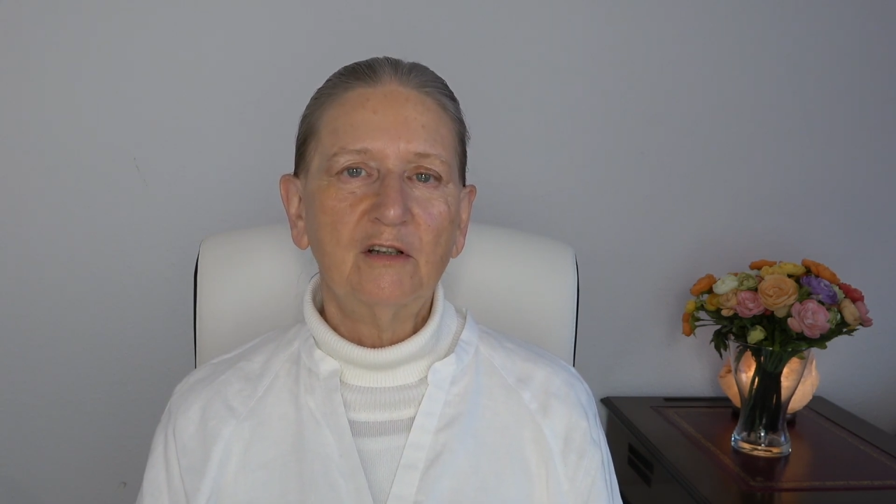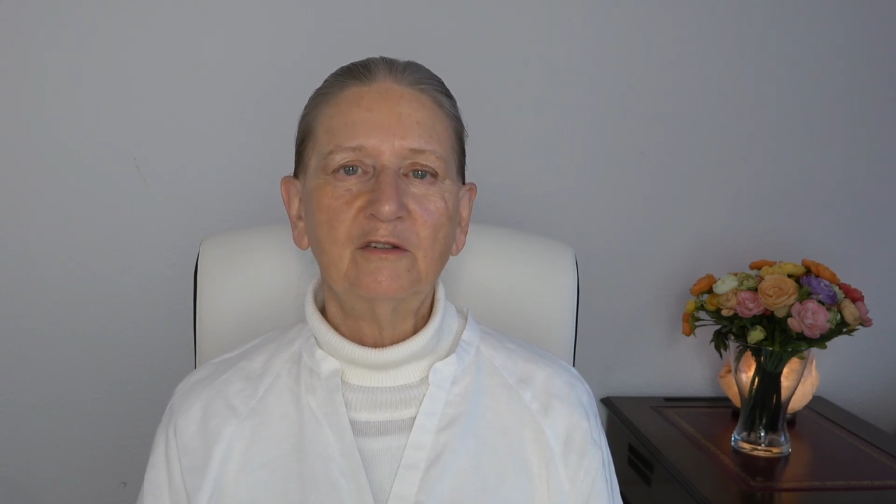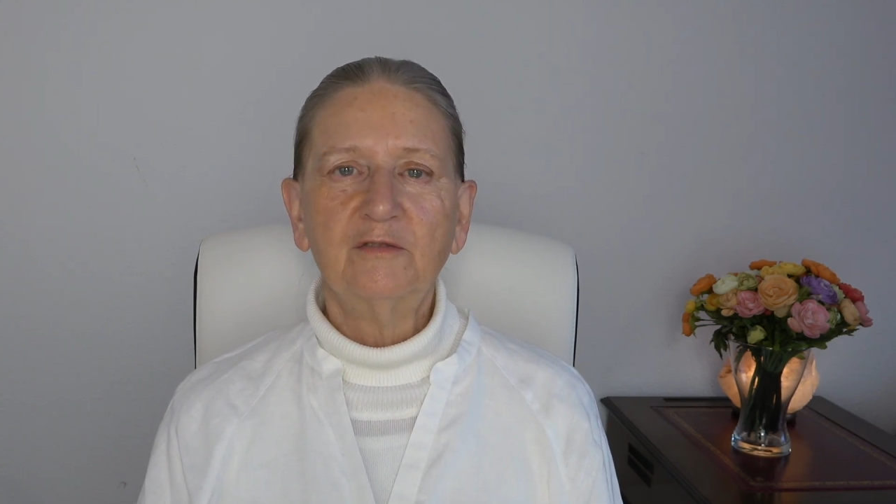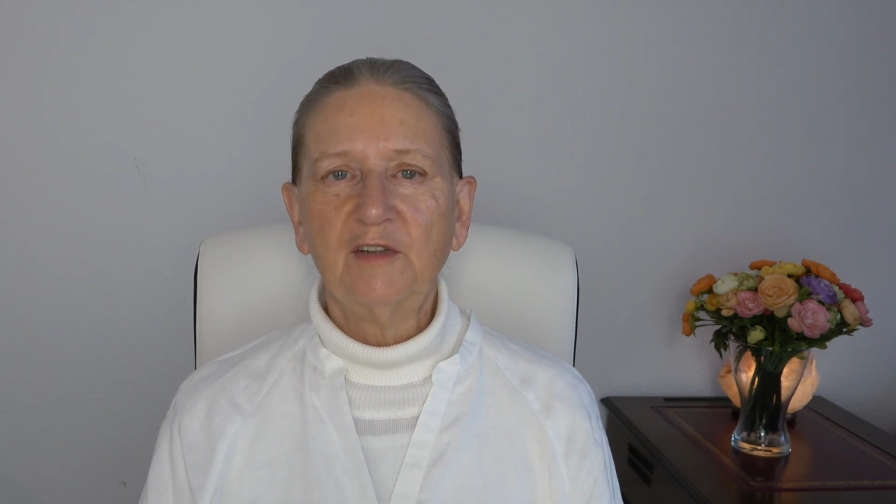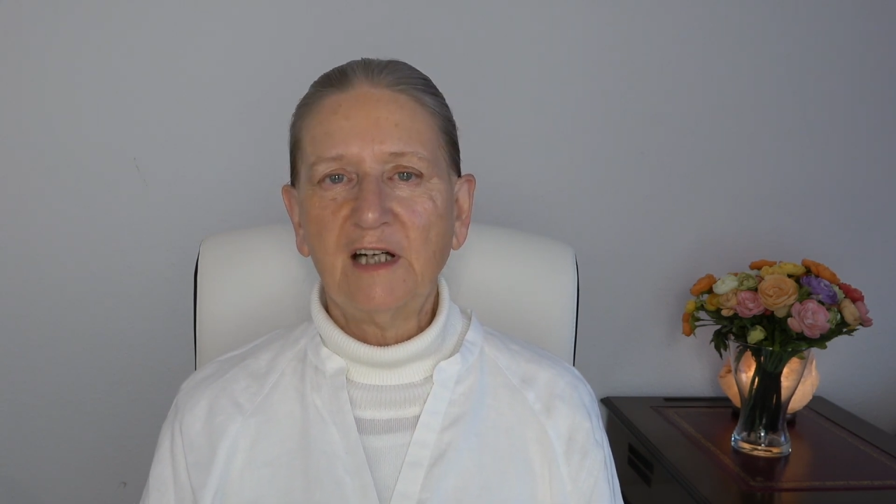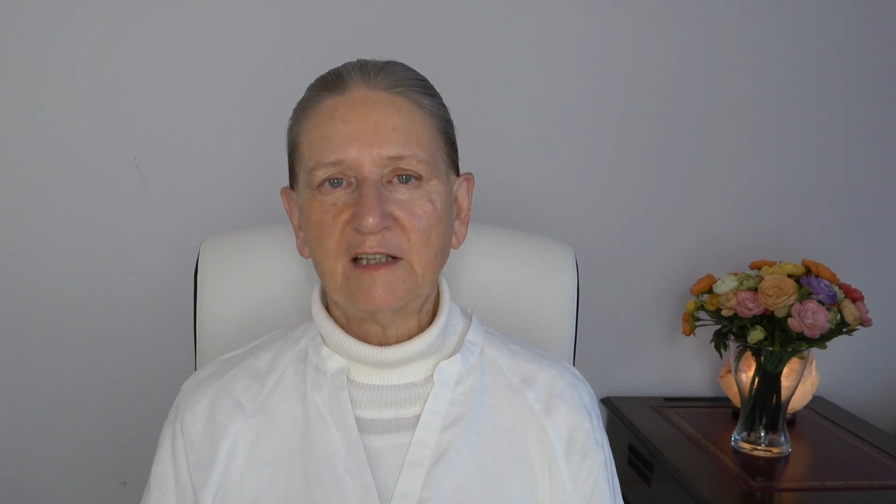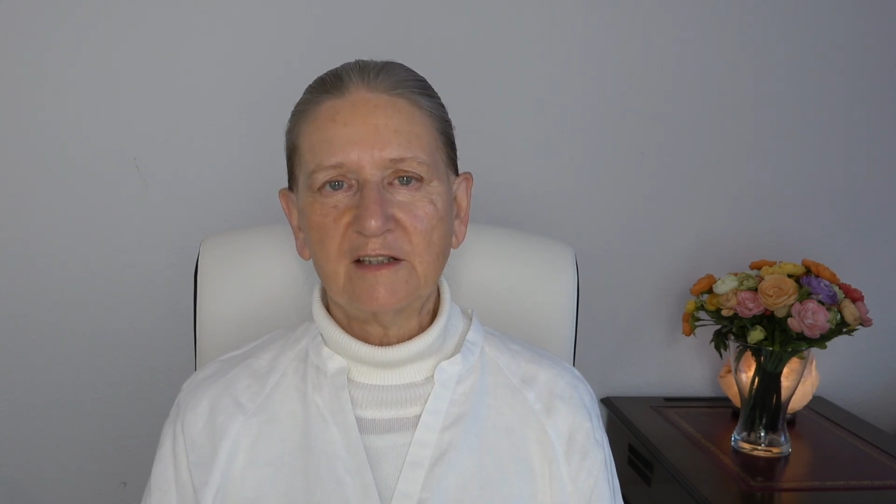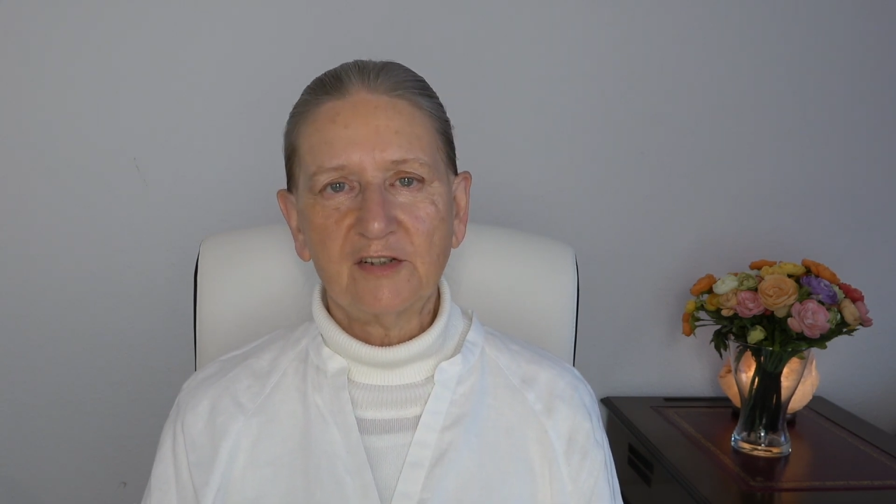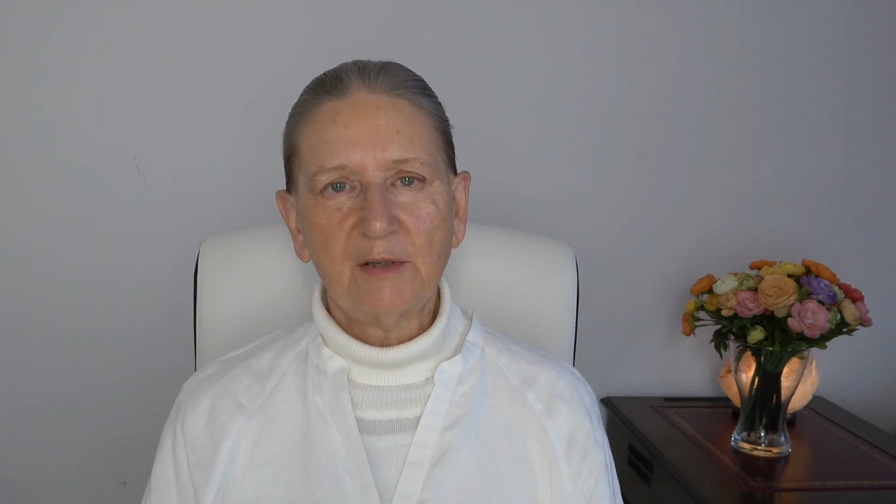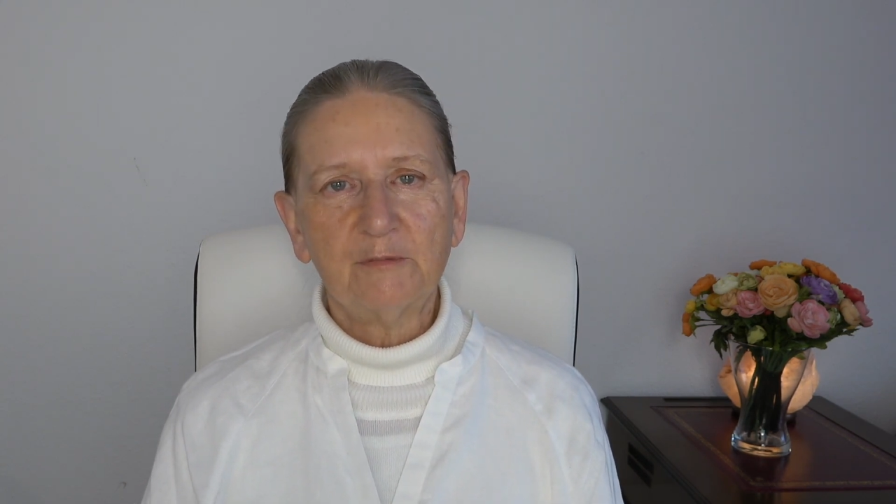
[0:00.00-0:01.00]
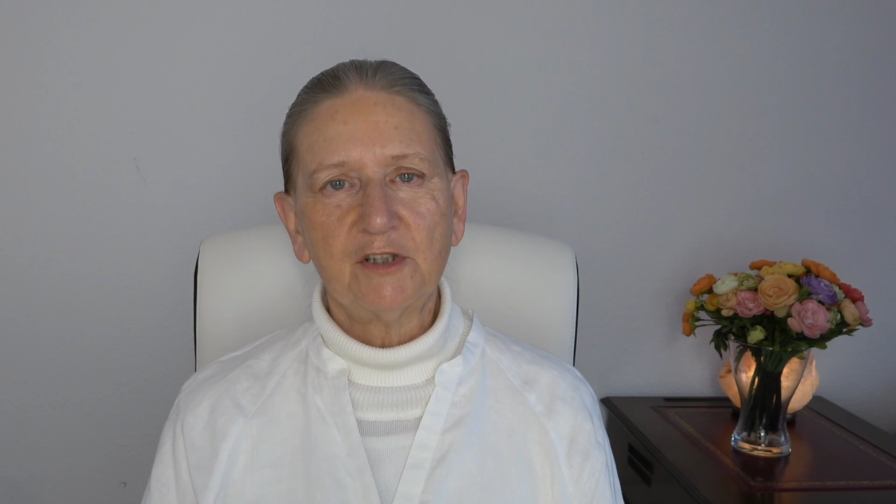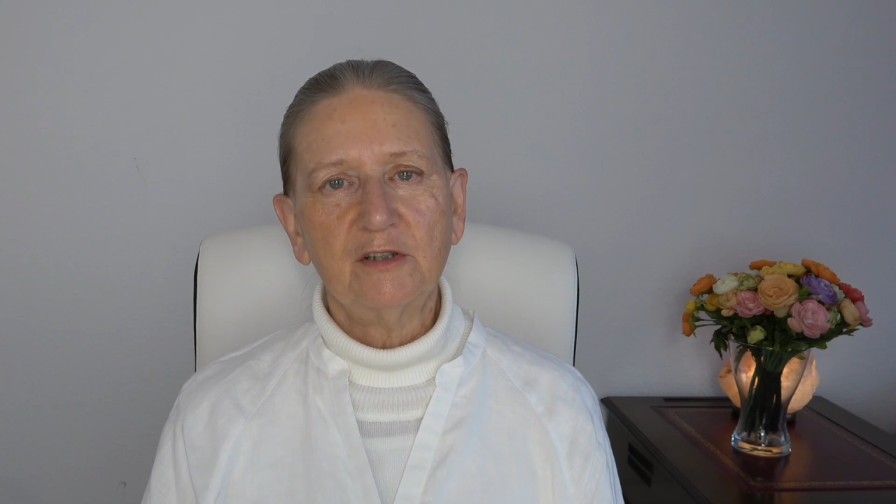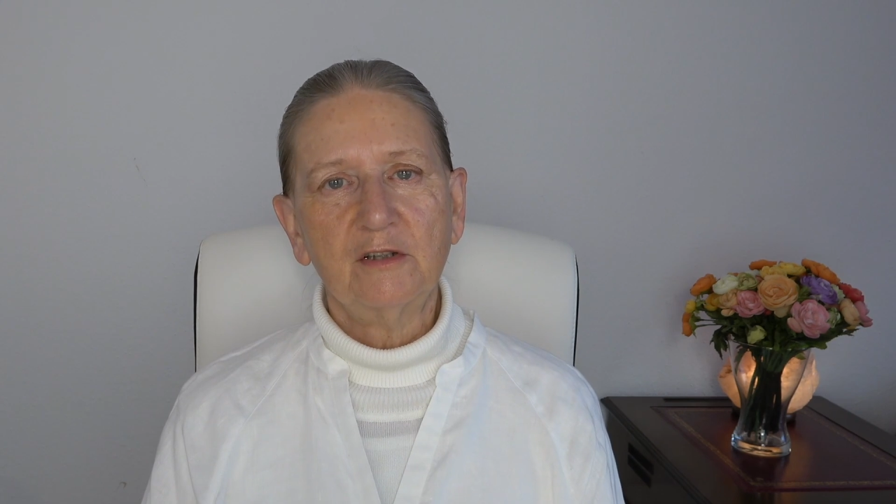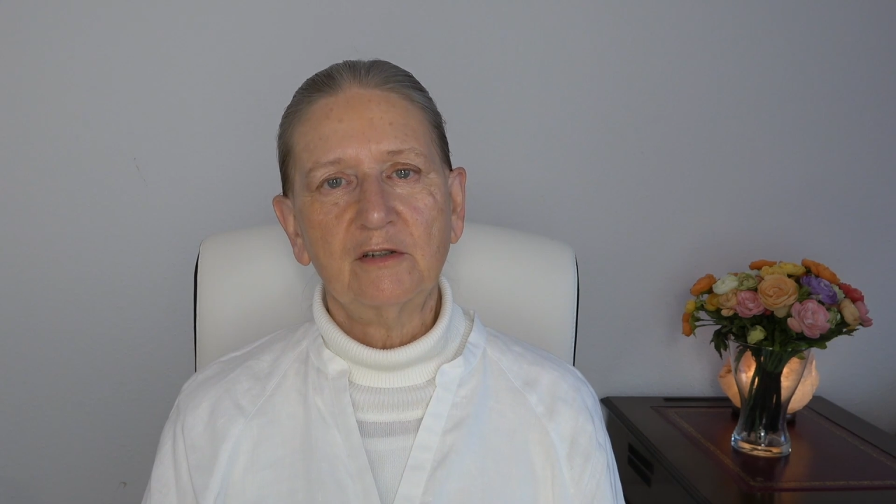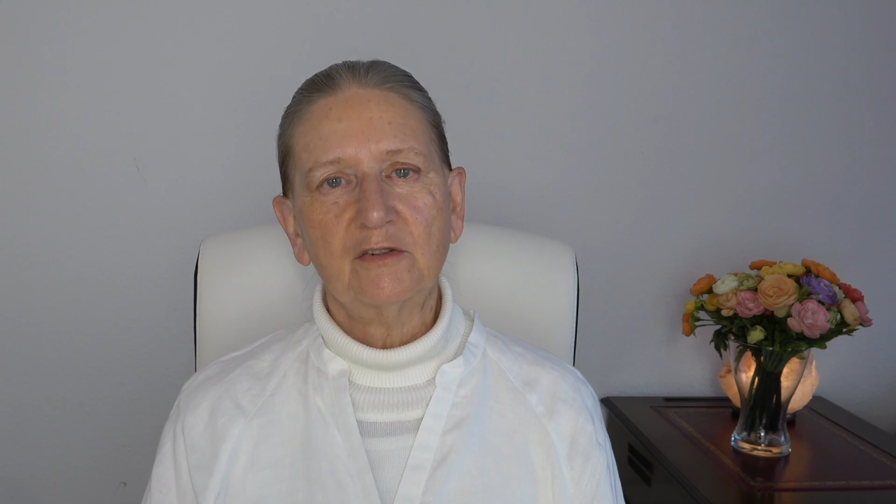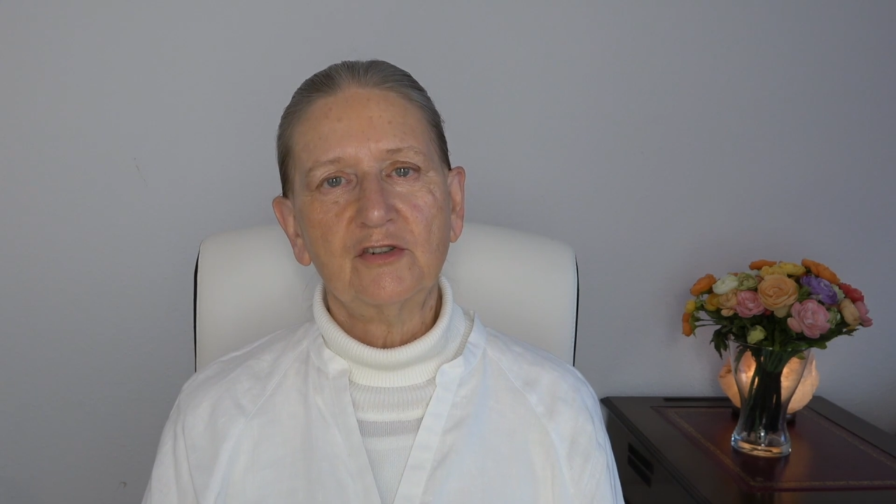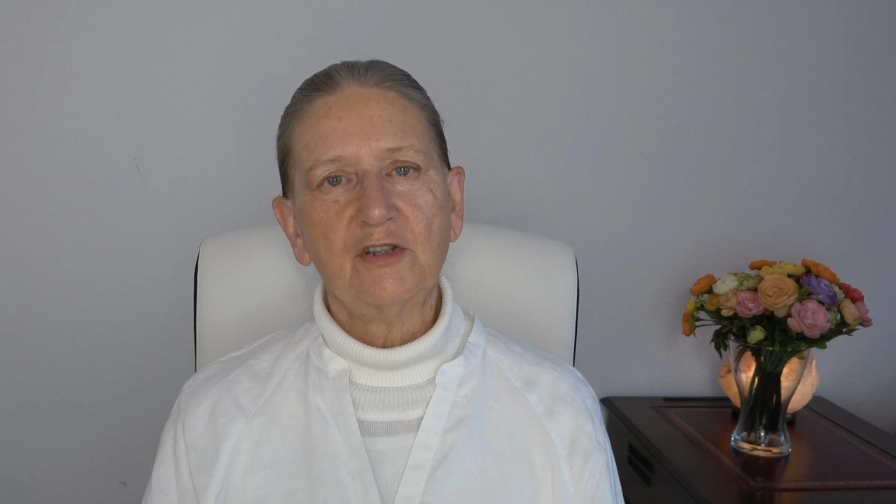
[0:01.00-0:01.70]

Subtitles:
of acceptance,